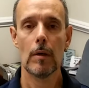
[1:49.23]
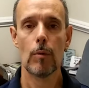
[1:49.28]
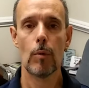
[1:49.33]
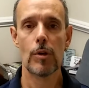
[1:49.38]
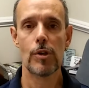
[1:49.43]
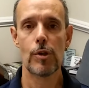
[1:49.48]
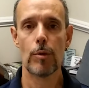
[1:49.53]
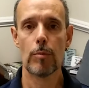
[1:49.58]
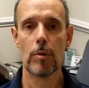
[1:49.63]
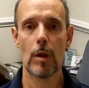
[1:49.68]

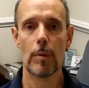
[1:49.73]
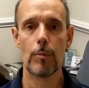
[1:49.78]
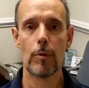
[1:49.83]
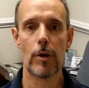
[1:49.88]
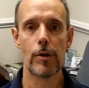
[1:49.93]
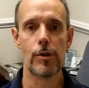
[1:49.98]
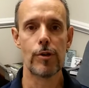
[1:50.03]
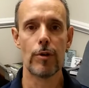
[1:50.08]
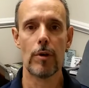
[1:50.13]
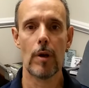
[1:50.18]
what your blood
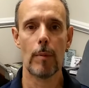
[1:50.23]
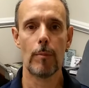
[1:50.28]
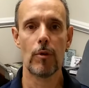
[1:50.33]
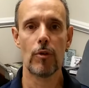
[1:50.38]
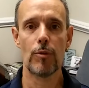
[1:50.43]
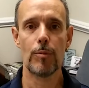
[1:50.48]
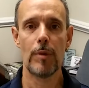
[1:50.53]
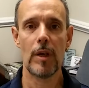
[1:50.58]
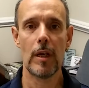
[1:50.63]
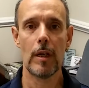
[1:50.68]
pressure
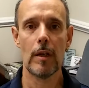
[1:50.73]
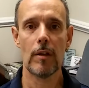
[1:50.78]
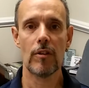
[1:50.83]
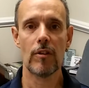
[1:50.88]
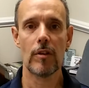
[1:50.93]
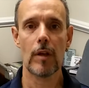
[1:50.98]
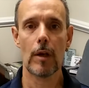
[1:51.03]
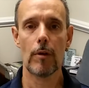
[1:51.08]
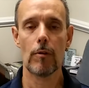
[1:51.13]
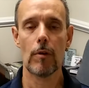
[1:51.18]
numbers mean,
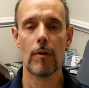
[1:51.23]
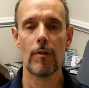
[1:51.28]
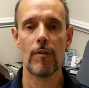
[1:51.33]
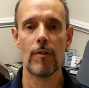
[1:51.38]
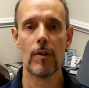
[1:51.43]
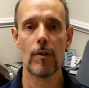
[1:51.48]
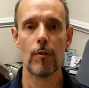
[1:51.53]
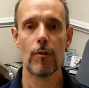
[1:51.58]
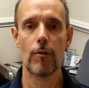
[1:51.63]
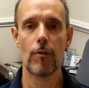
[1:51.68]
etc.
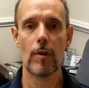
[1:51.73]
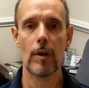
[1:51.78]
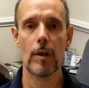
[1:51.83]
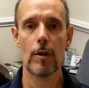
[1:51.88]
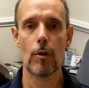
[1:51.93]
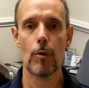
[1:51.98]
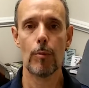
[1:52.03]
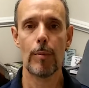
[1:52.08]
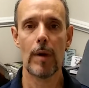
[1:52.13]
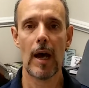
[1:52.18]
Feel free
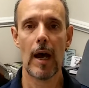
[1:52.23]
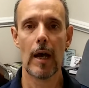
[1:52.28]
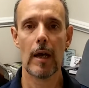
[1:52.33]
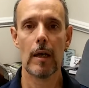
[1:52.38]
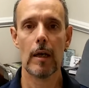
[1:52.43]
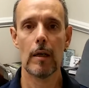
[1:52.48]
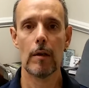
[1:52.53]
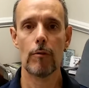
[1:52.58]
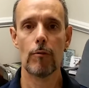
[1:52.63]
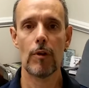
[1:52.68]
to go
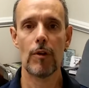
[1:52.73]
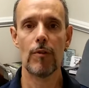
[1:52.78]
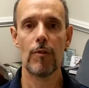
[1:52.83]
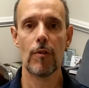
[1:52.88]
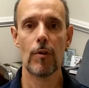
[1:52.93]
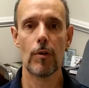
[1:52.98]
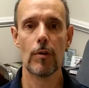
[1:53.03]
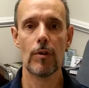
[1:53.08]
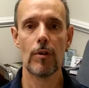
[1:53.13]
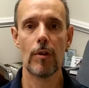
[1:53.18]
back and
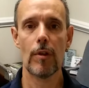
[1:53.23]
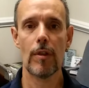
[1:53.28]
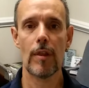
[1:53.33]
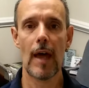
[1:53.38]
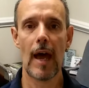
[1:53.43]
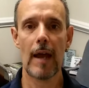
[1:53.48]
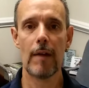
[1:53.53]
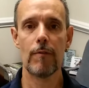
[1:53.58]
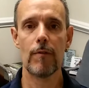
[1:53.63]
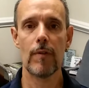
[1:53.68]
refer to
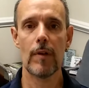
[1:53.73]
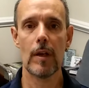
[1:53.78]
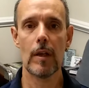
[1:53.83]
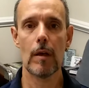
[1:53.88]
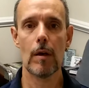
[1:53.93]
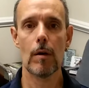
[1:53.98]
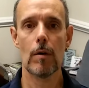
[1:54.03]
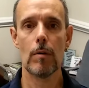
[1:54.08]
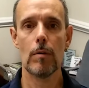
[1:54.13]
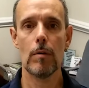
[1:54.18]
that
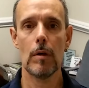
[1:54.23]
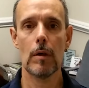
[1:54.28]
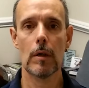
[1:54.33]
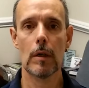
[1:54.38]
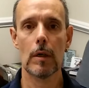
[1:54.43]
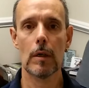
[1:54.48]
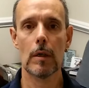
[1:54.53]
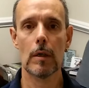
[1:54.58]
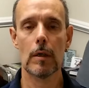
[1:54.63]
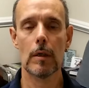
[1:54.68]
video
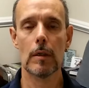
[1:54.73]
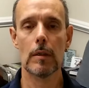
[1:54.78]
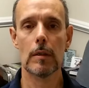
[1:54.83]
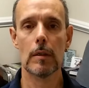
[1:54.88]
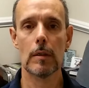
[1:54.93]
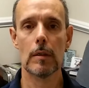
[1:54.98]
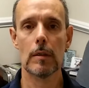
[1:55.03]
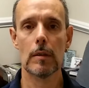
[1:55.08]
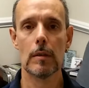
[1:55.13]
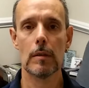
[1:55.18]

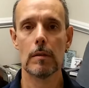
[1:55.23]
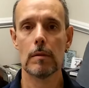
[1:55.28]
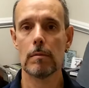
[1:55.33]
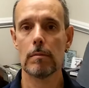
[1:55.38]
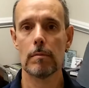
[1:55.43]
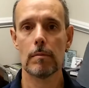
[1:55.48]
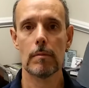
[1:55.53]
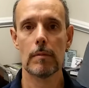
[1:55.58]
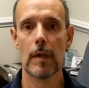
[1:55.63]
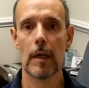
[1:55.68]

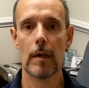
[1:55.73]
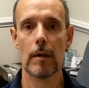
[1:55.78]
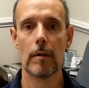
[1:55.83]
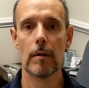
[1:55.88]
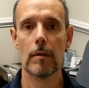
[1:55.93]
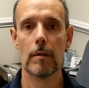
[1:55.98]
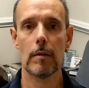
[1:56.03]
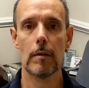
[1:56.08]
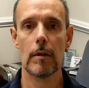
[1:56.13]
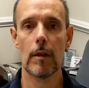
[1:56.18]

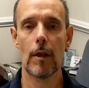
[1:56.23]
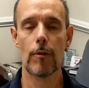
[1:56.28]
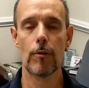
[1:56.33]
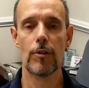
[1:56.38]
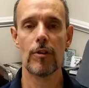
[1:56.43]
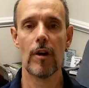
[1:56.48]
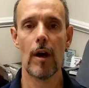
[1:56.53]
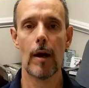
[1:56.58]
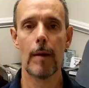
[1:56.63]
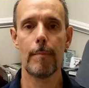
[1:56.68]
at another
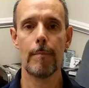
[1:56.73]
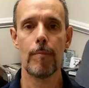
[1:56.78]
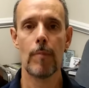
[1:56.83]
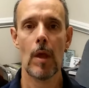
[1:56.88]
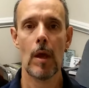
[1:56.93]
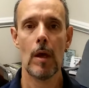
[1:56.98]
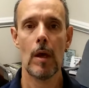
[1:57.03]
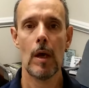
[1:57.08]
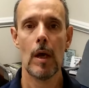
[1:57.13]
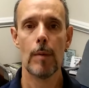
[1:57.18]
time.
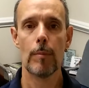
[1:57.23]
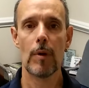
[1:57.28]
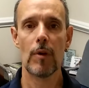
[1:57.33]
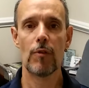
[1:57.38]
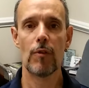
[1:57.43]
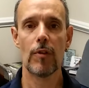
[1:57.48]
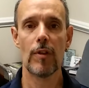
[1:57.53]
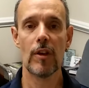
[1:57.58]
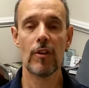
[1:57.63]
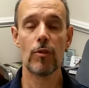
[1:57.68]

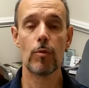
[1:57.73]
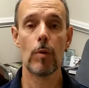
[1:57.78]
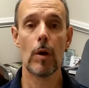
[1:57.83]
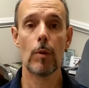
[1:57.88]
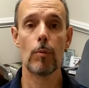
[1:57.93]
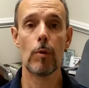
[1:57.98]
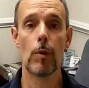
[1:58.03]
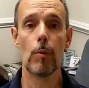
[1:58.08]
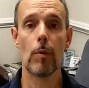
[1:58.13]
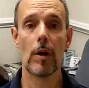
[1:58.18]
But for this
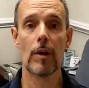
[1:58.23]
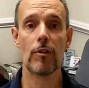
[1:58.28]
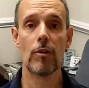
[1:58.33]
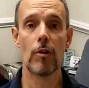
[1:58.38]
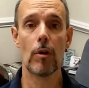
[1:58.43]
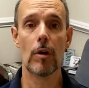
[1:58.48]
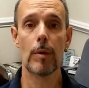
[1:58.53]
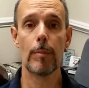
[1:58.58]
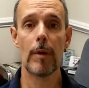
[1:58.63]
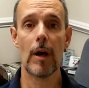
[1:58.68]
one, we want to
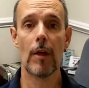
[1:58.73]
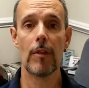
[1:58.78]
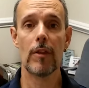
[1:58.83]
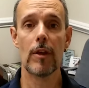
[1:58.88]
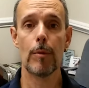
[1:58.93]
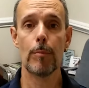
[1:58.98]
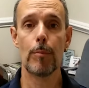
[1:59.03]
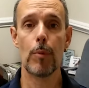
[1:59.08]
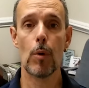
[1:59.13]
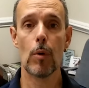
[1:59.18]
talk about
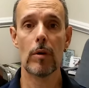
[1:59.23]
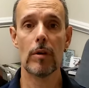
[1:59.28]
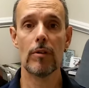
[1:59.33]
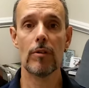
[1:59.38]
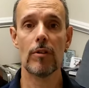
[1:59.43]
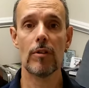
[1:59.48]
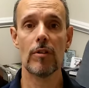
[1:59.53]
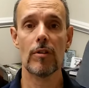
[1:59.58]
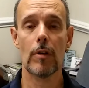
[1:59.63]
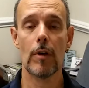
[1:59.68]
the
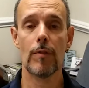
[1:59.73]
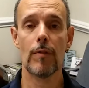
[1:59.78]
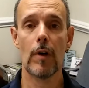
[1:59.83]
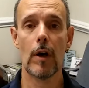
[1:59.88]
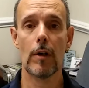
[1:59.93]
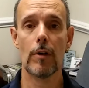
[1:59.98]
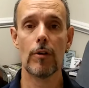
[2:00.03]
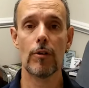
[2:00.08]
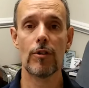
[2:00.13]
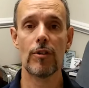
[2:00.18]
importance of
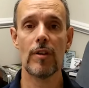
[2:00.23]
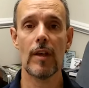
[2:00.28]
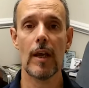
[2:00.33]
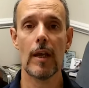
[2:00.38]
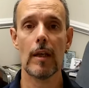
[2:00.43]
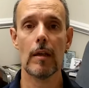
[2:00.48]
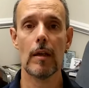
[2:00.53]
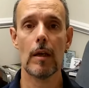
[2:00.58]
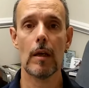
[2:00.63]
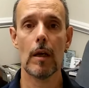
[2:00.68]

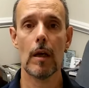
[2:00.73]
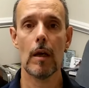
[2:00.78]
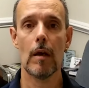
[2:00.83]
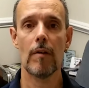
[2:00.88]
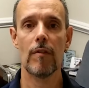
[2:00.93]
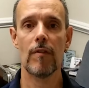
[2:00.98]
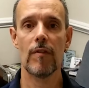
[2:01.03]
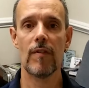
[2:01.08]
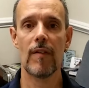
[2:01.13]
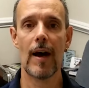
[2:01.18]
understanding
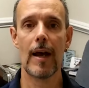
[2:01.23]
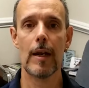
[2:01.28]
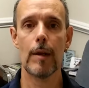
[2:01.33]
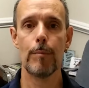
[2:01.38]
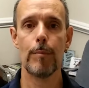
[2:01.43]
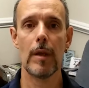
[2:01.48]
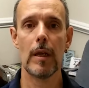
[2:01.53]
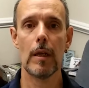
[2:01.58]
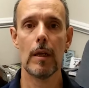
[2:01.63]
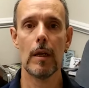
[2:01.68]

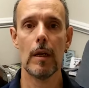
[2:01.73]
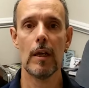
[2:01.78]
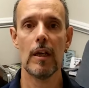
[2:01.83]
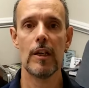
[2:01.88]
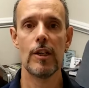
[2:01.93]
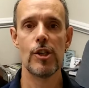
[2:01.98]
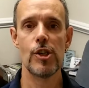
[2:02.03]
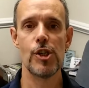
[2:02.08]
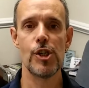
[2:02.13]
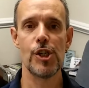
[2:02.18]
vitamin
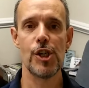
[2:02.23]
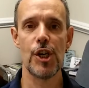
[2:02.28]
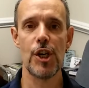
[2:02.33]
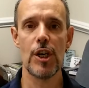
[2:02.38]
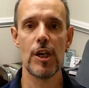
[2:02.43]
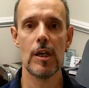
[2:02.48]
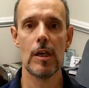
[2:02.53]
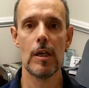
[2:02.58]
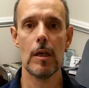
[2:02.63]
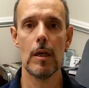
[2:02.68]

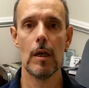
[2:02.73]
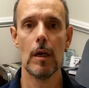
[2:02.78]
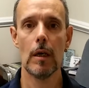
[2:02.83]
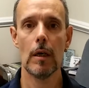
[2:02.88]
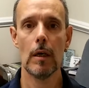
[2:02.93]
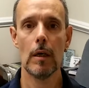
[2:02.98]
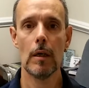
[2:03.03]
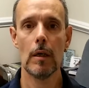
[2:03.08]
G.